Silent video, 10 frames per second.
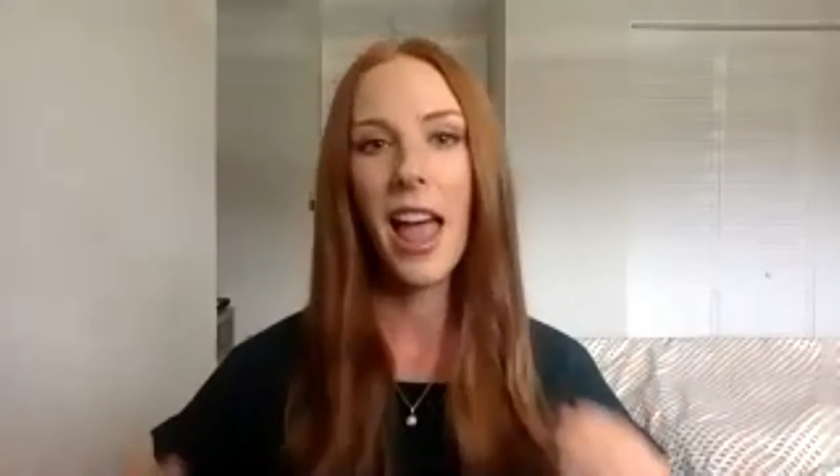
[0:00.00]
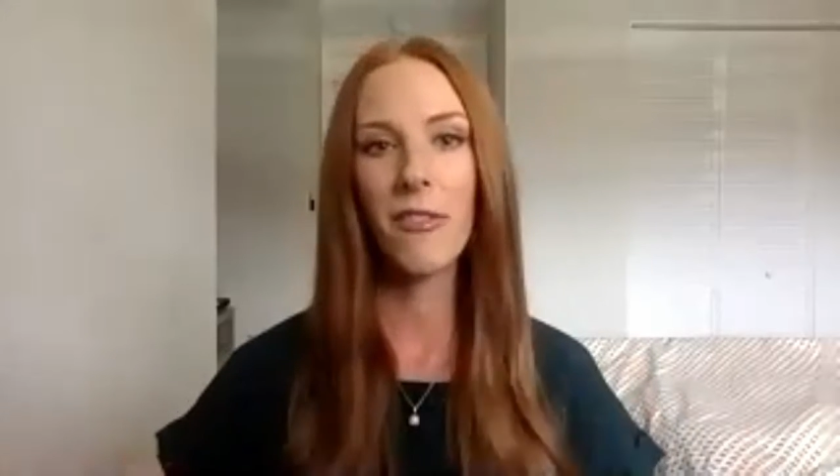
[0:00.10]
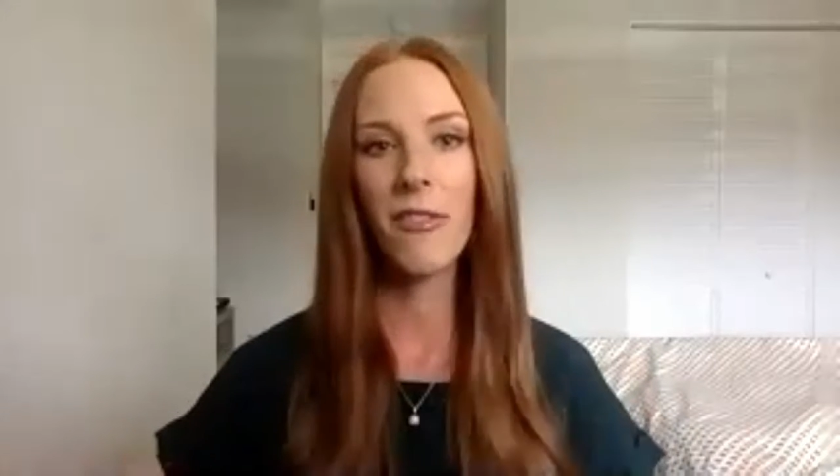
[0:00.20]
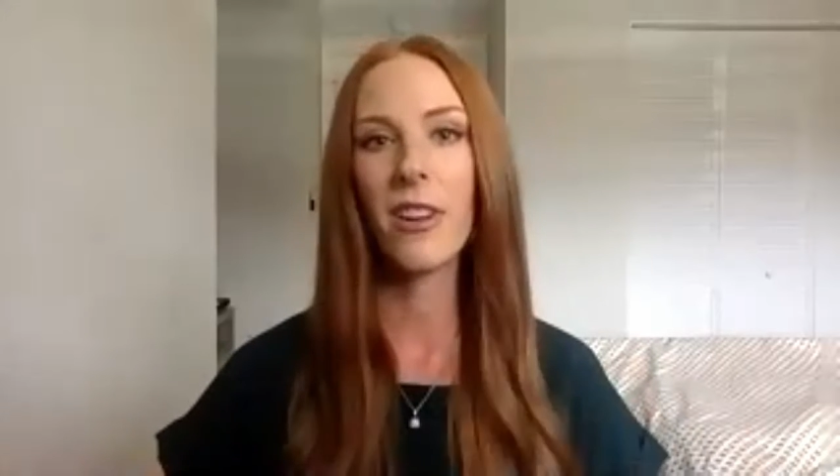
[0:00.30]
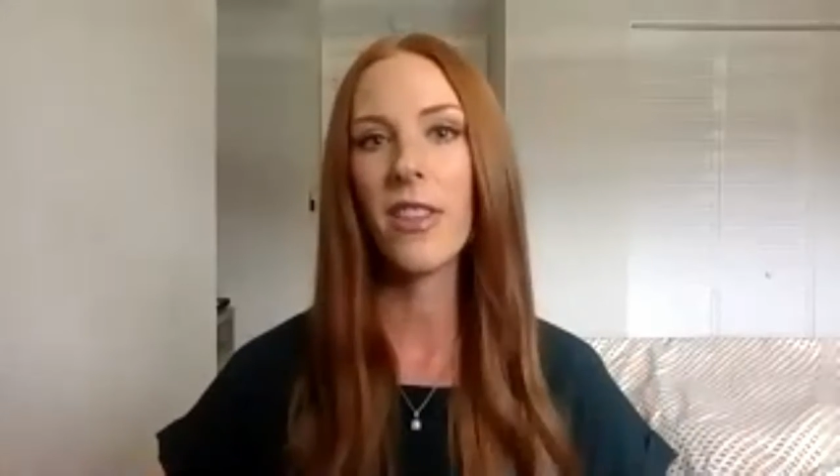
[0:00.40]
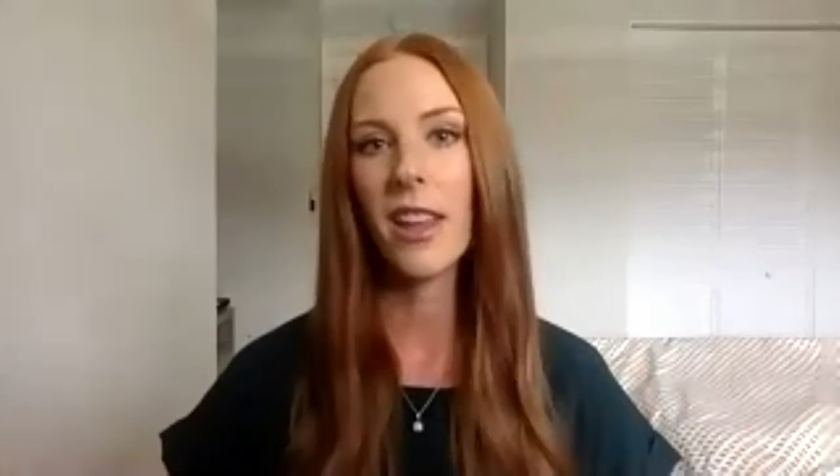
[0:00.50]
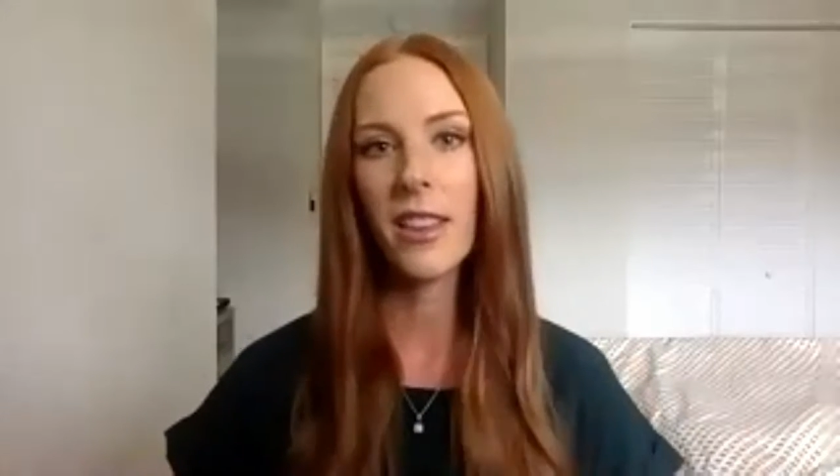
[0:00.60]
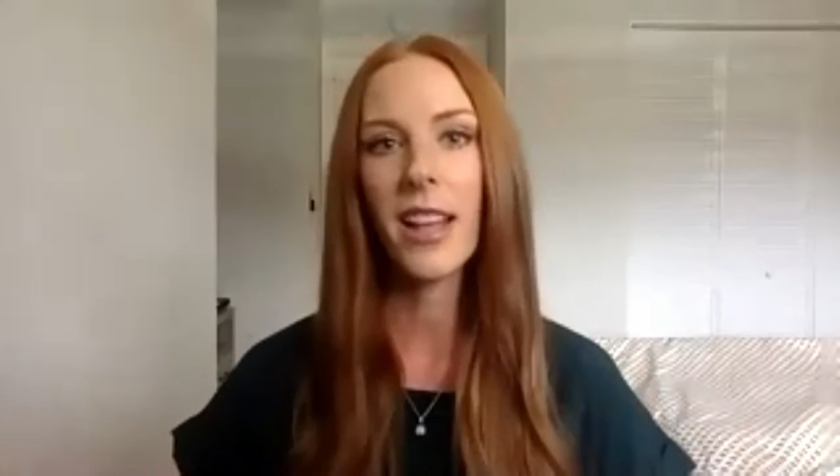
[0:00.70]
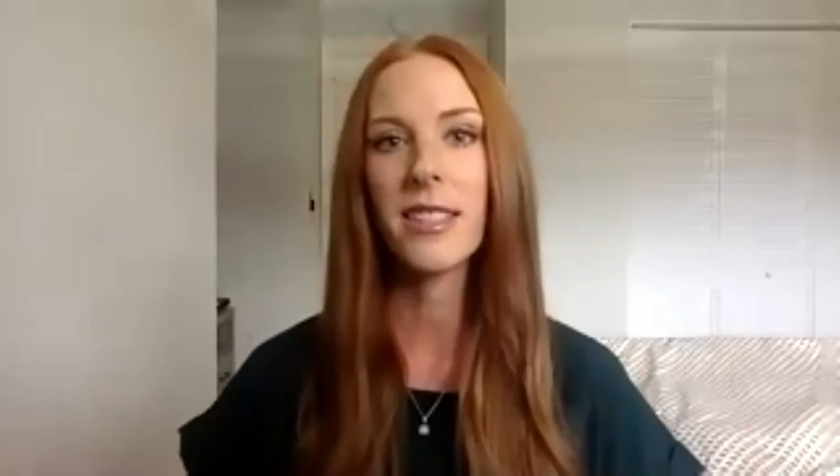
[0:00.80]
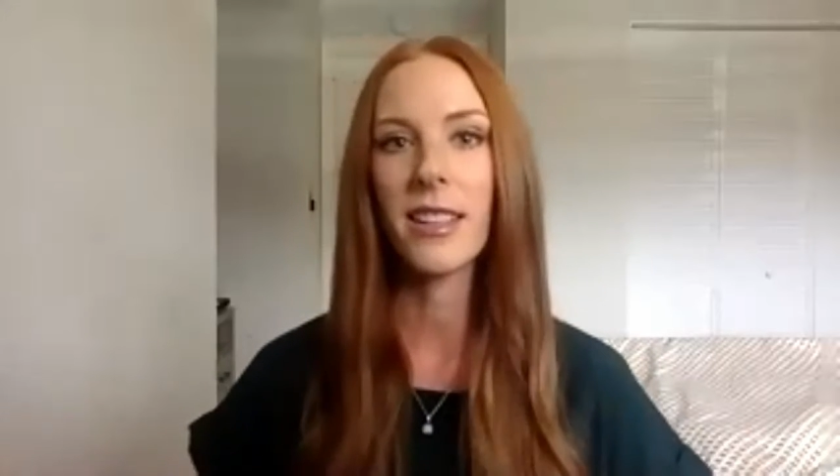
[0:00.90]
everything
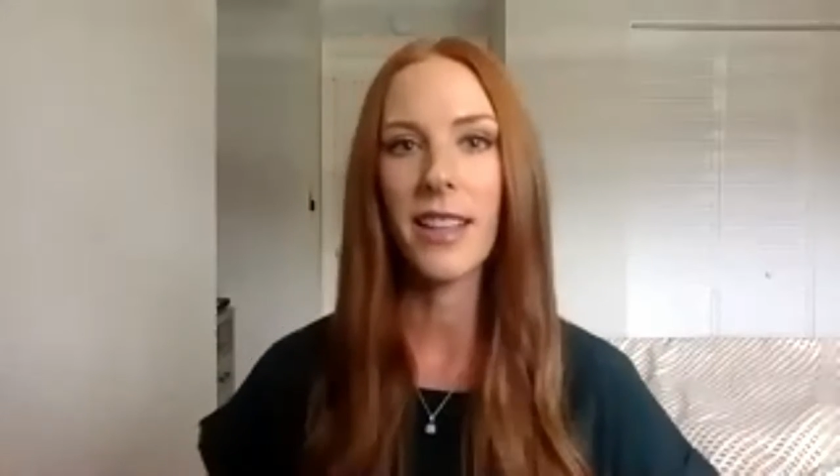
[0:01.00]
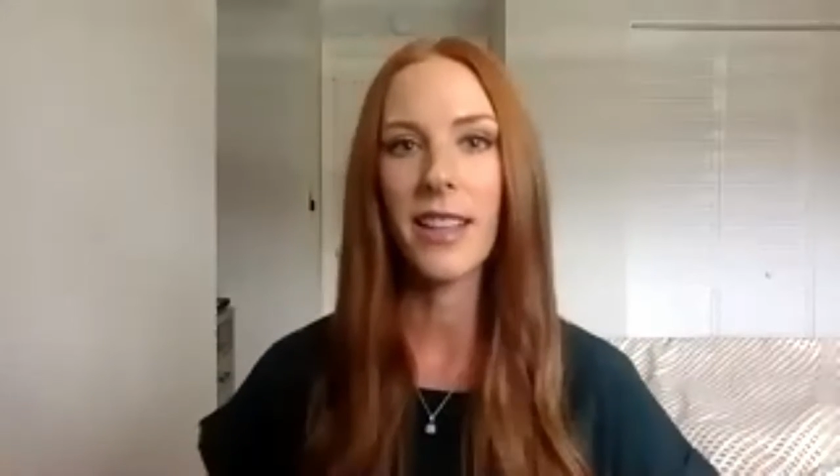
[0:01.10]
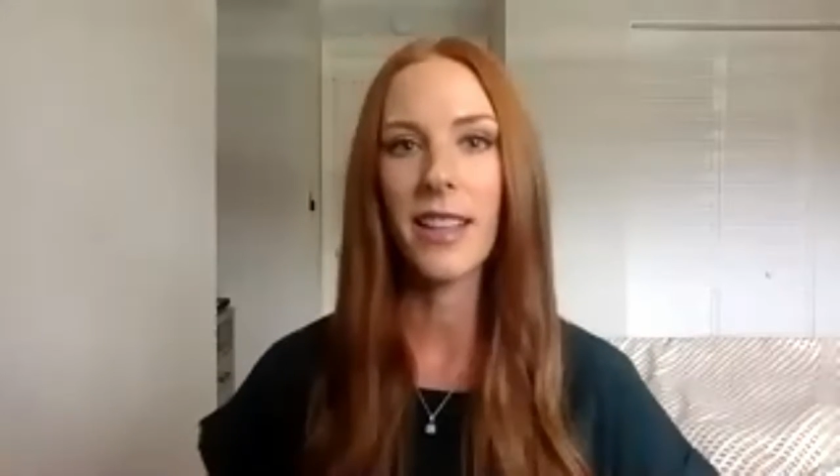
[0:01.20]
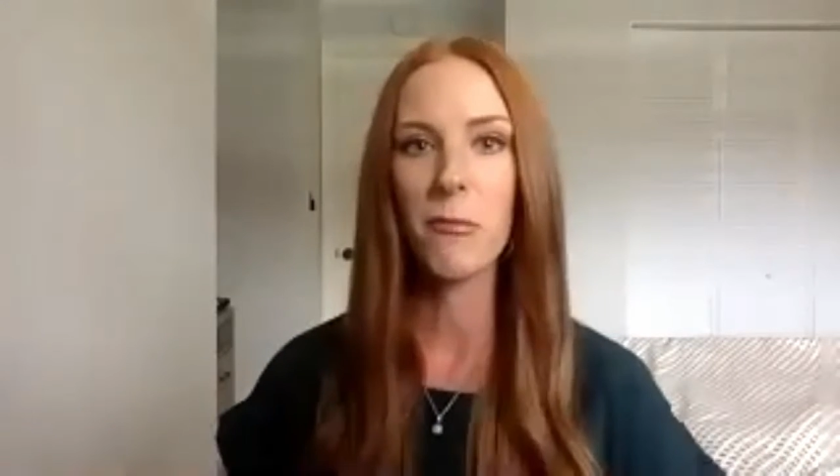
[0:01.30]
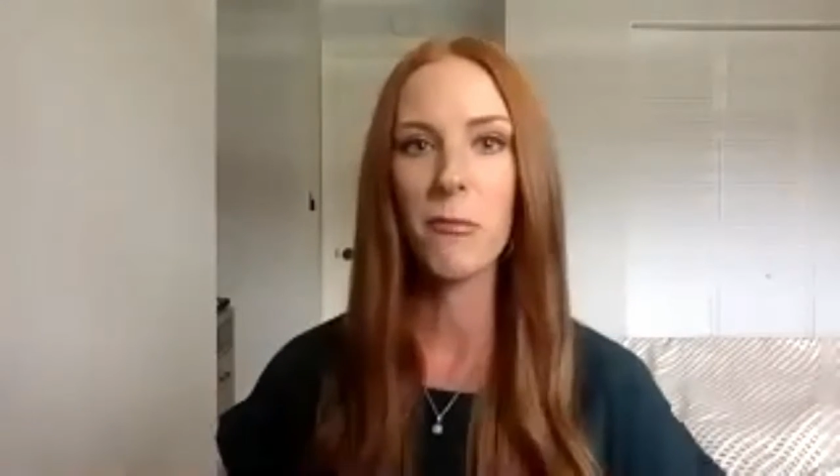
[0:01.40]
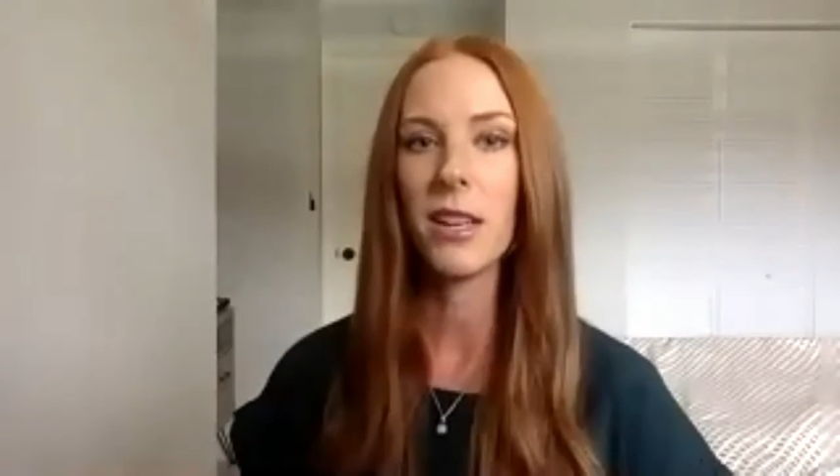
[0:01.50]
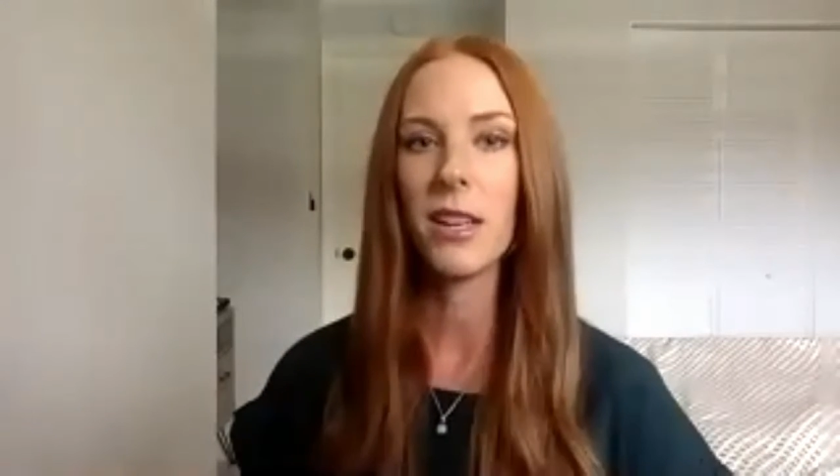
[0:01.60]
that's allowed me